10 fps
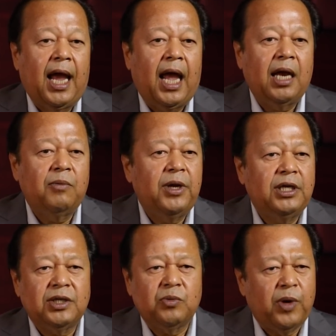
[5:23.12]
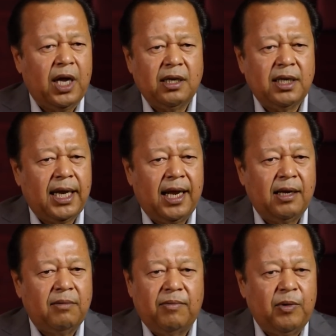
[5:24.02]
And we just went,
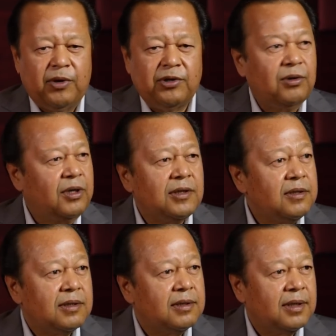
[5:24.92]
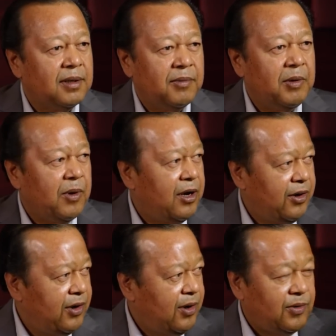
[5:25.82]
and we were tourists, and we wanted
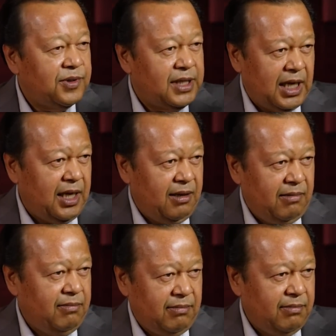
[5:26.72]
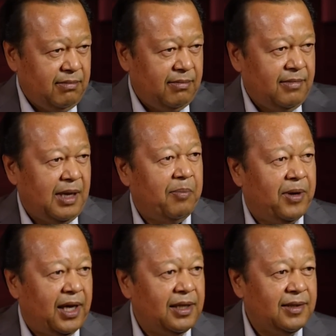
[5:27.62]
to go see a
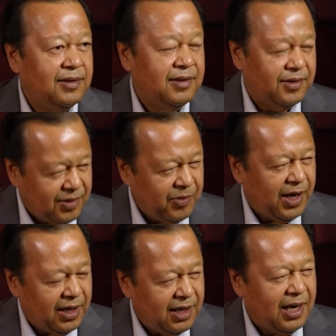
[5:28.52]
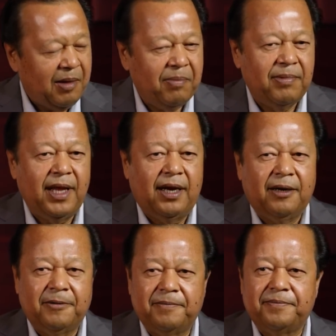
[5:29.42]
place. And so we ended up
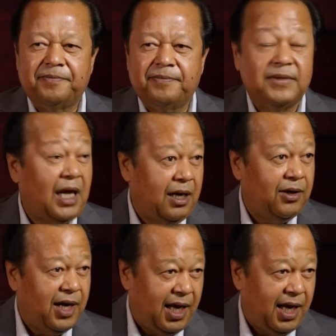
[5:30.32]
there. Not a good